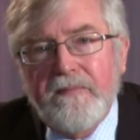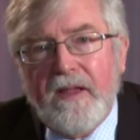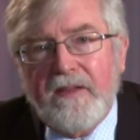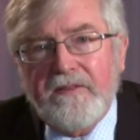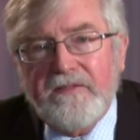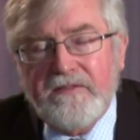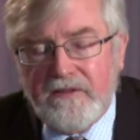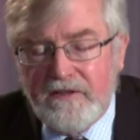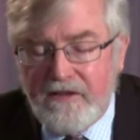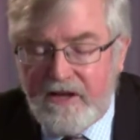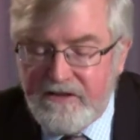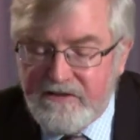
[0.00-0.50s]

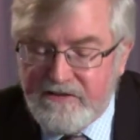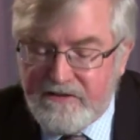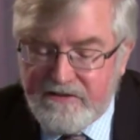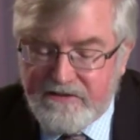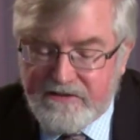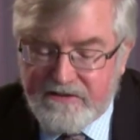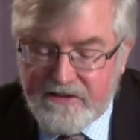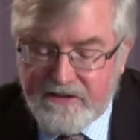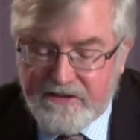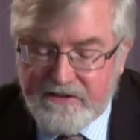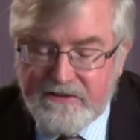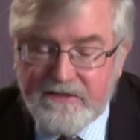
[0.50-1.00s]
That's
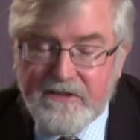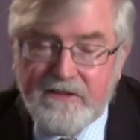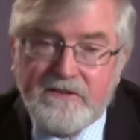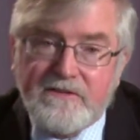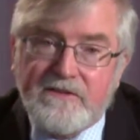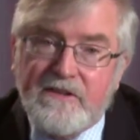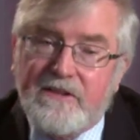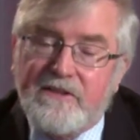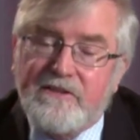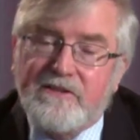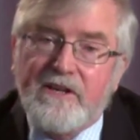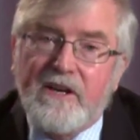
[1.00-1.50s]
Galatians
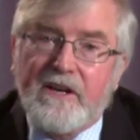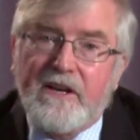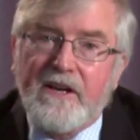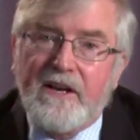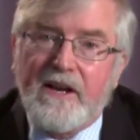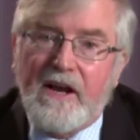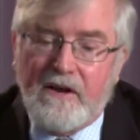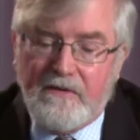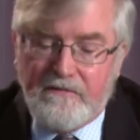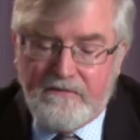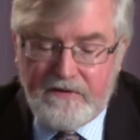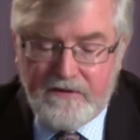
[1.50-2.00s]
6.16. Check
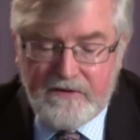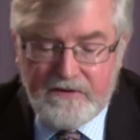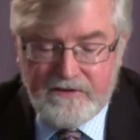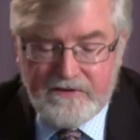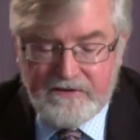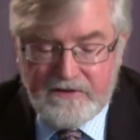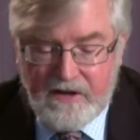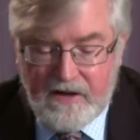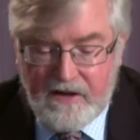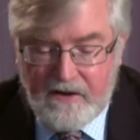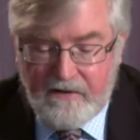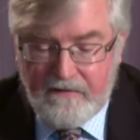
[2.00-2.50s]
it out for
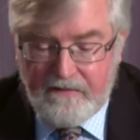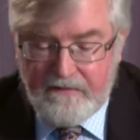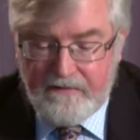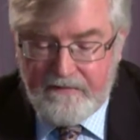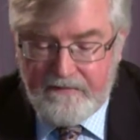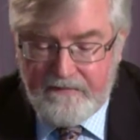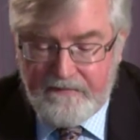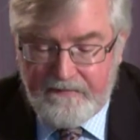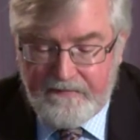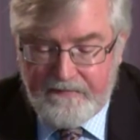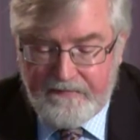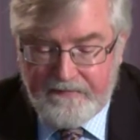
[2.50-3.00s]
yourself.